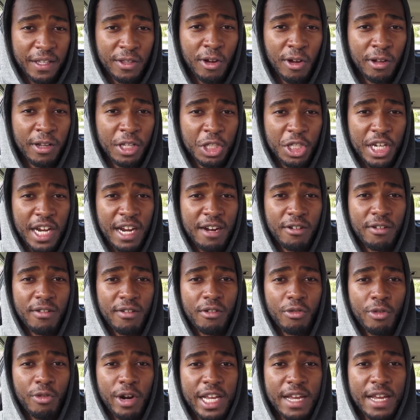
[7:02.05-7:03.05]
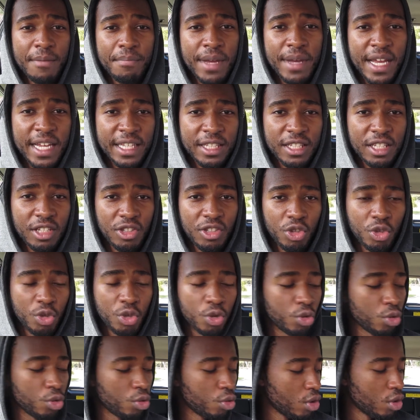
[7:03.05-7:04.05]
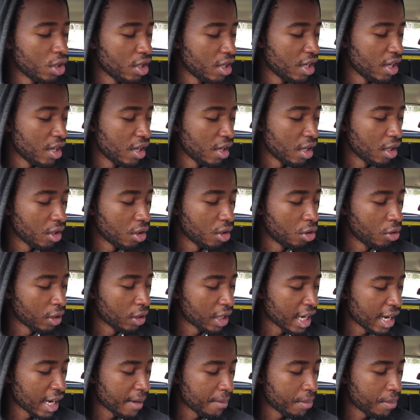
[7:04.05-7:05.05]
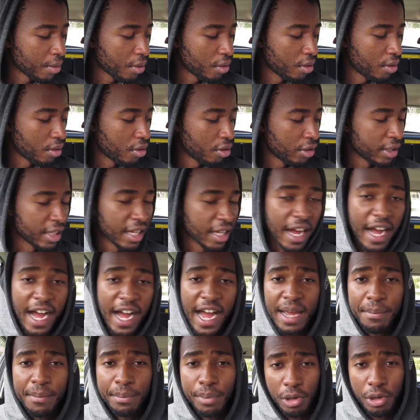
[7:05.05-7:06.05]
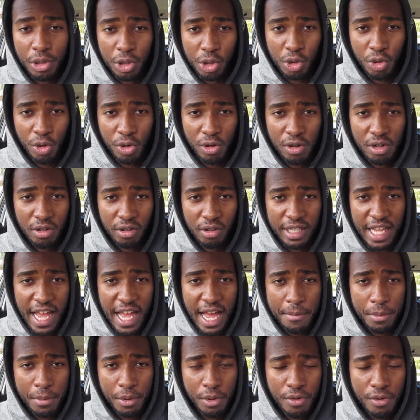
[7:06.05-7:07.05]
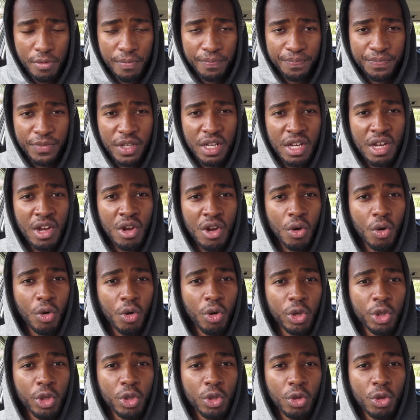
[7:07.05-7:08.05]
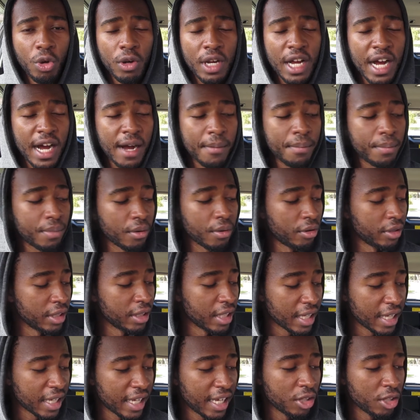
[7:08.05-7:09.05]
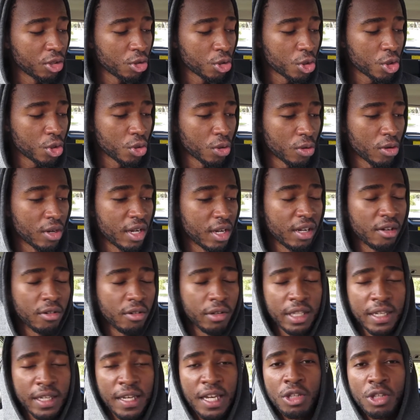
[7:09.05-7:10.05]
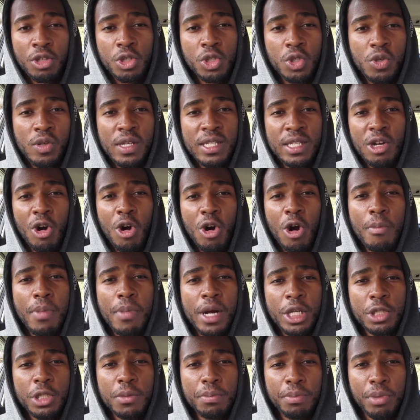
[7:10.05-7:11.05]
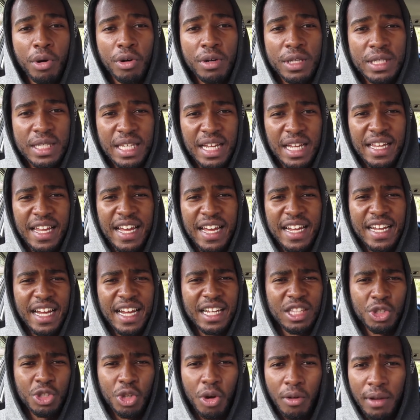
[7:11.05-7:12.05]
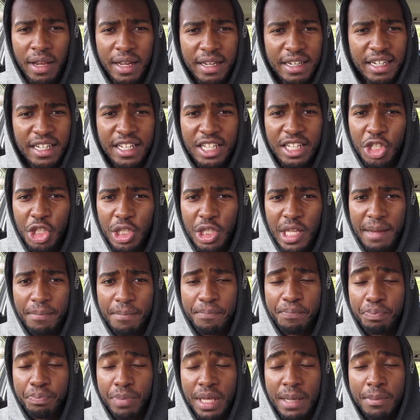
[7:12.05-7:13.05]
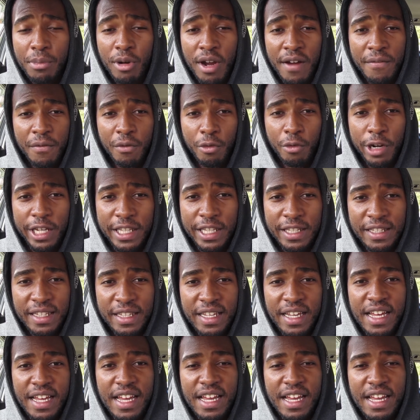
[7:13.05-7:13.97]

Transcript: knowledge, I recommend you look up on the iBookstore on Apple or you look up on the Kindle store. On the Kindle store, there's a whole bunch of books that are like a dollar each that people have written